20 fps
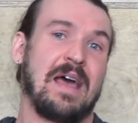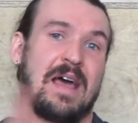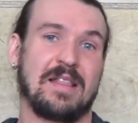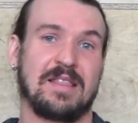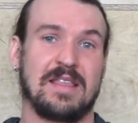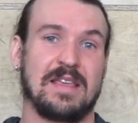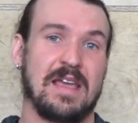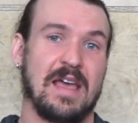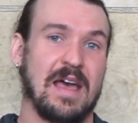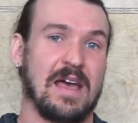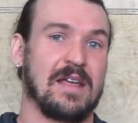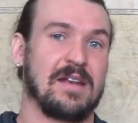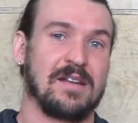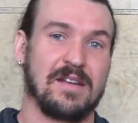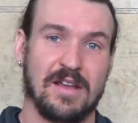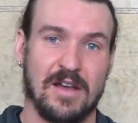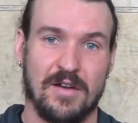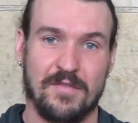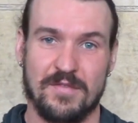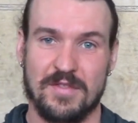at the
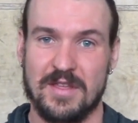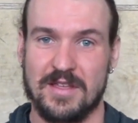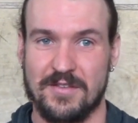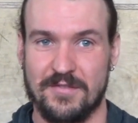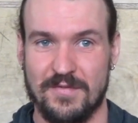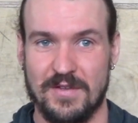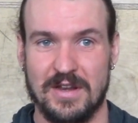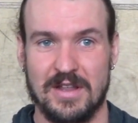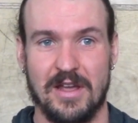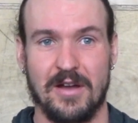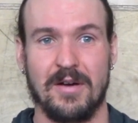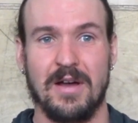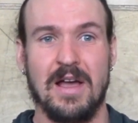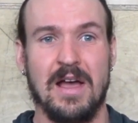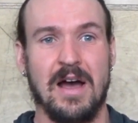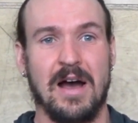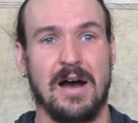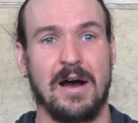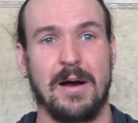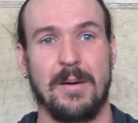end of this video.
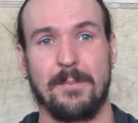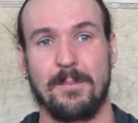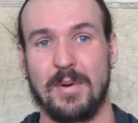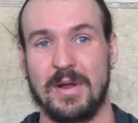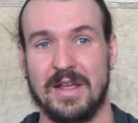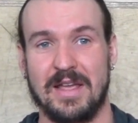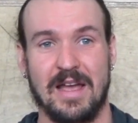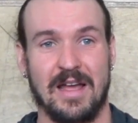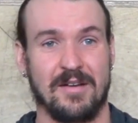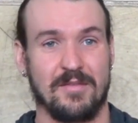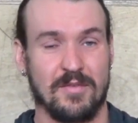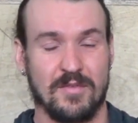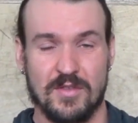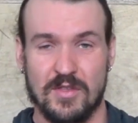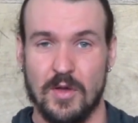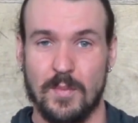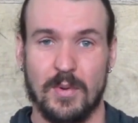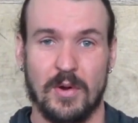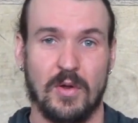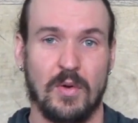But again,
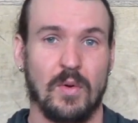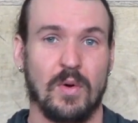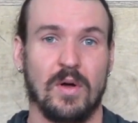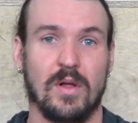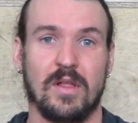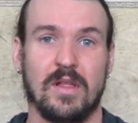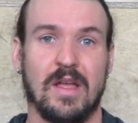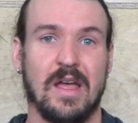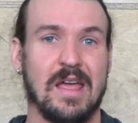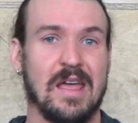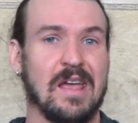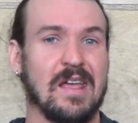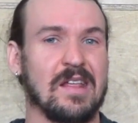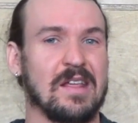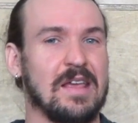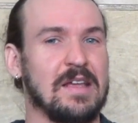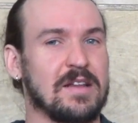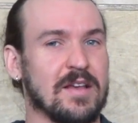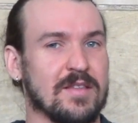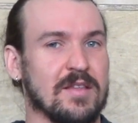super cool.
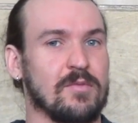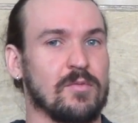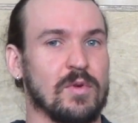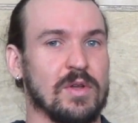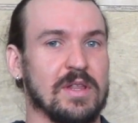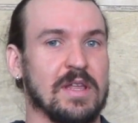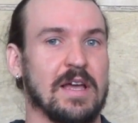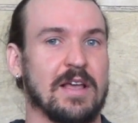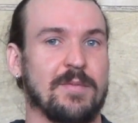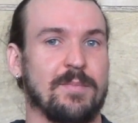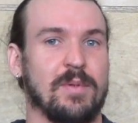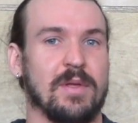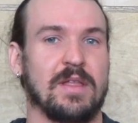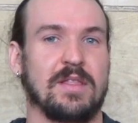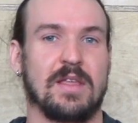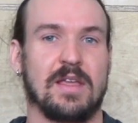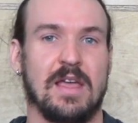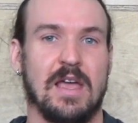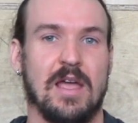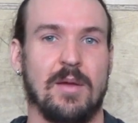He doesn't really explain
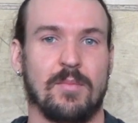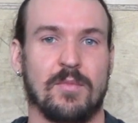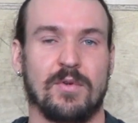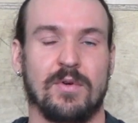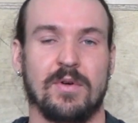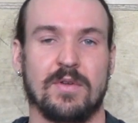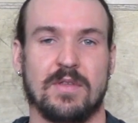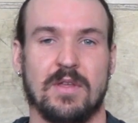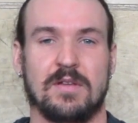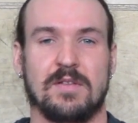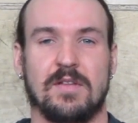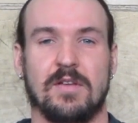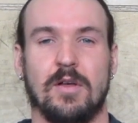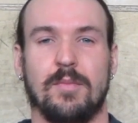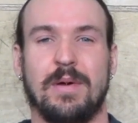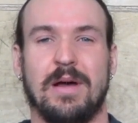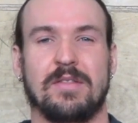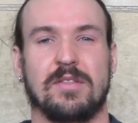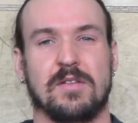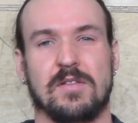the game rules until
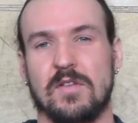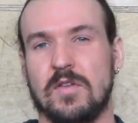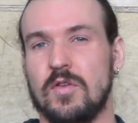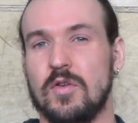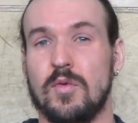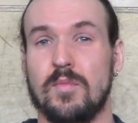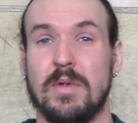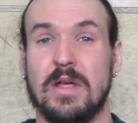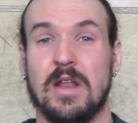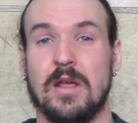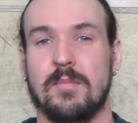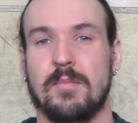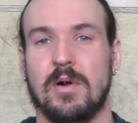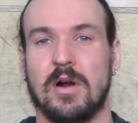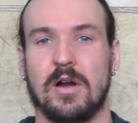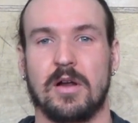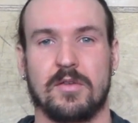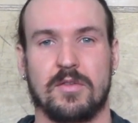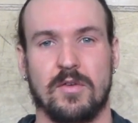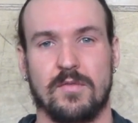about the 2 minute
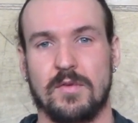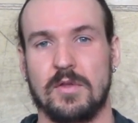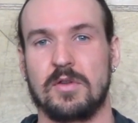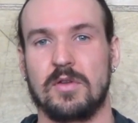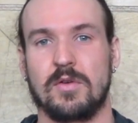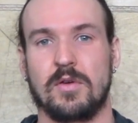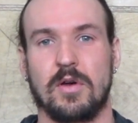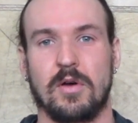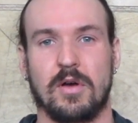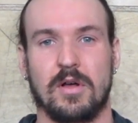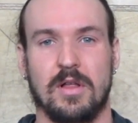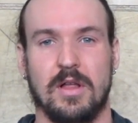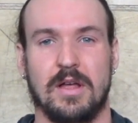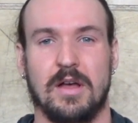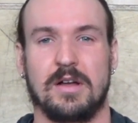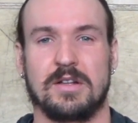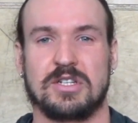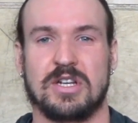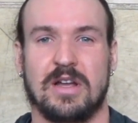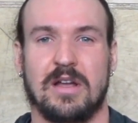mark. So if you do go
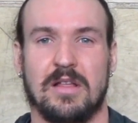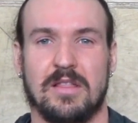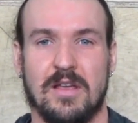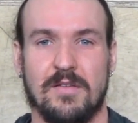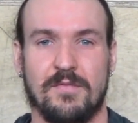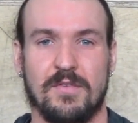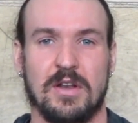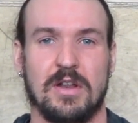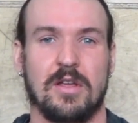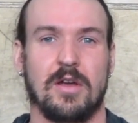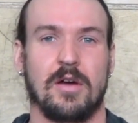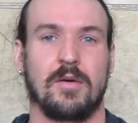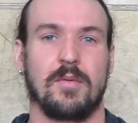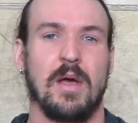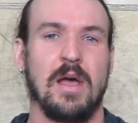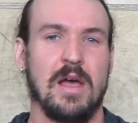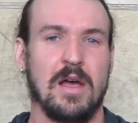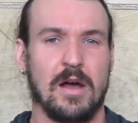check out that video,